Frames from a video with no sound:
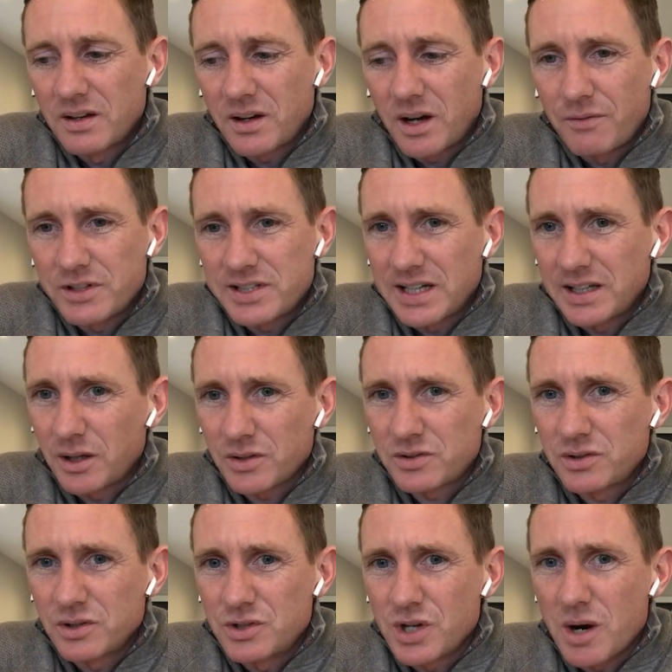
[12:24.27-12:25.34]
obviously I
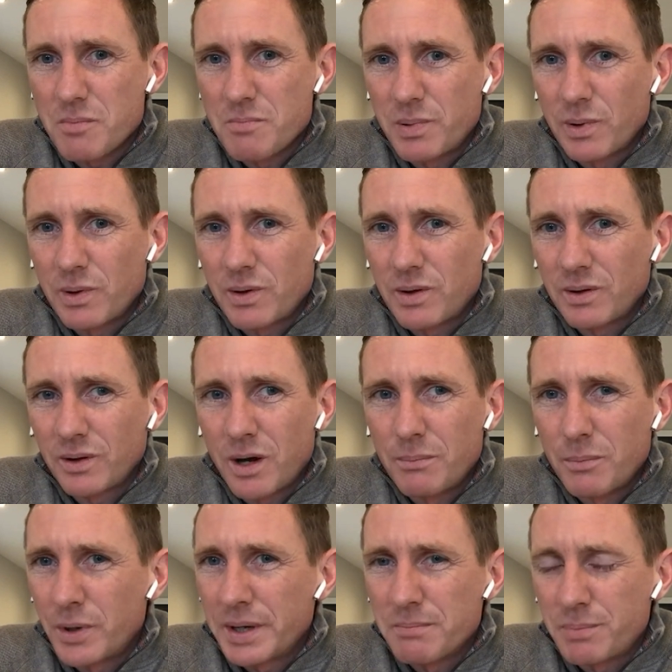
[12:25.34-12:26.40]
lost the job, but a lot
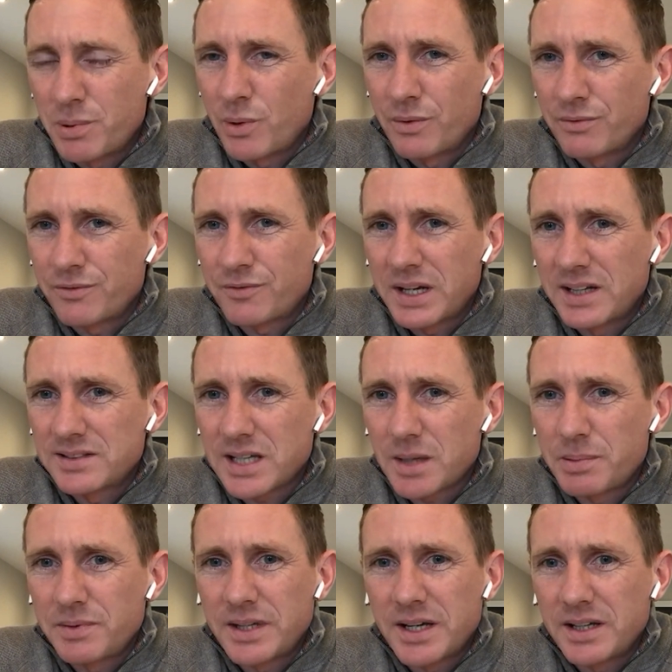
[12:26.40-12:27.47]
more important things
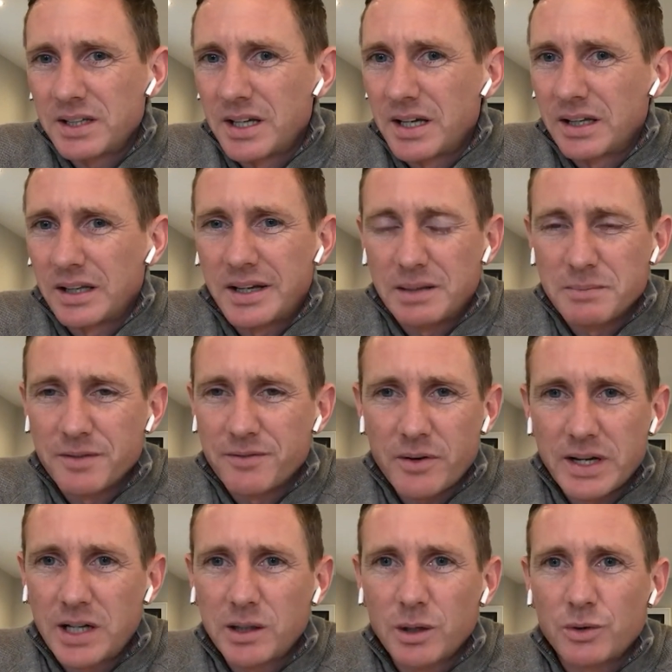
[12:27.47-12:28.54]
happened that year. Like my
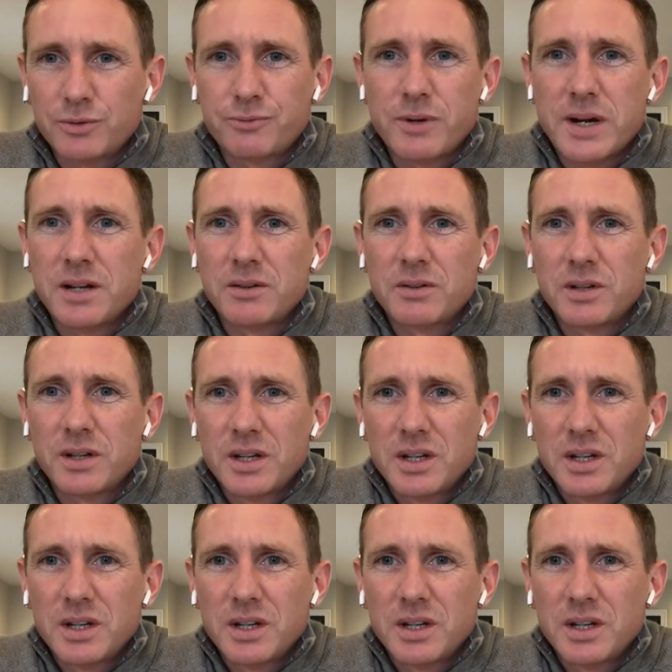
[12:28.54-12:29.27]
very close friend,